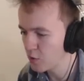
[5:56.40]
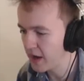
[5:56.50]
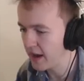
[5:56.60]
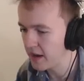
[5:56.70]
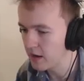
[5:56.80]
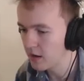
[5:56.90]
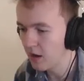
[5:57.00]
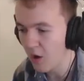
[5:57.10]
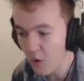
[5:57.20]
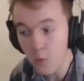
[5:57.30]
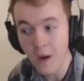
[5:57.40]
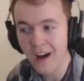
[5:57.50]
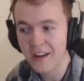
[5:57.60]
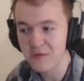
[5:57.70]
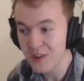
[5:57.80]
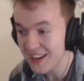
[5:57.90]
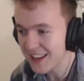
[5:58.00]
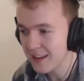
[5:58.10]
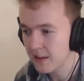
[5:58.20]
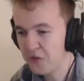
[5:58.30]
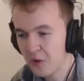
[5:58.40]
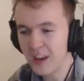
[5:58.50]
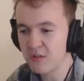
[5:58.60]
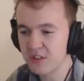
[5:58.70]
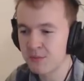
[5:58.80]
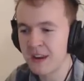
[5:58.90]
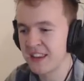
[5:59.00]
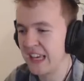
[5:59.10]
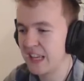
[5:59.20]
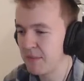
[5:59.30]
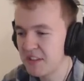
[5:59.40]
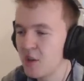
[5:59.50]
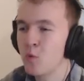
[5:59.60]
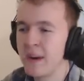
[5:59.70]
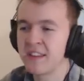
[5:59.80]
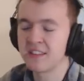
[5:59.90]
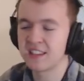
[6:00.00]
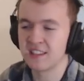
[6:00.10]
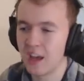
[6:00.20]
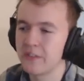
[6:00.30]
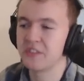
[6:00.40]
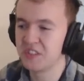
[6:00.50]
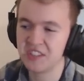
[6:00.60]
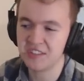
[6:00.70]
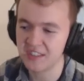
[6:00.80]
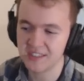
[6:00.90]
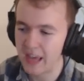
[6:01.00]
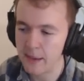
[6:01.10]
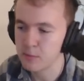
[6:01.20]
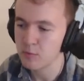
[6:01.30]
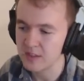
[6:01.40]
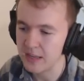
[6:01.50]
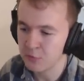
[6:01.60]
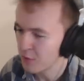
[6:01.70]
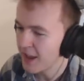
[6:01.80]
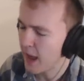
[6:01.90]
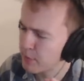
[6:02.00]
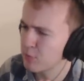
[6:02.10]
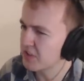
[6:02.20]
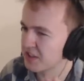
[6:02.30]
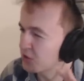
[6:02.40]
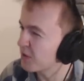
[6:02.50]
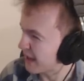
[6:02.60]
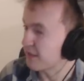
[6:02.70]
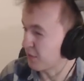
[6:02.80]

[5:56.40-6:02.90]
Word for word: Okay. Oh my, really? I feel like you're just making that up. There's no way that there's live statistics in a Happy Wheels level. Happy Wheels is not that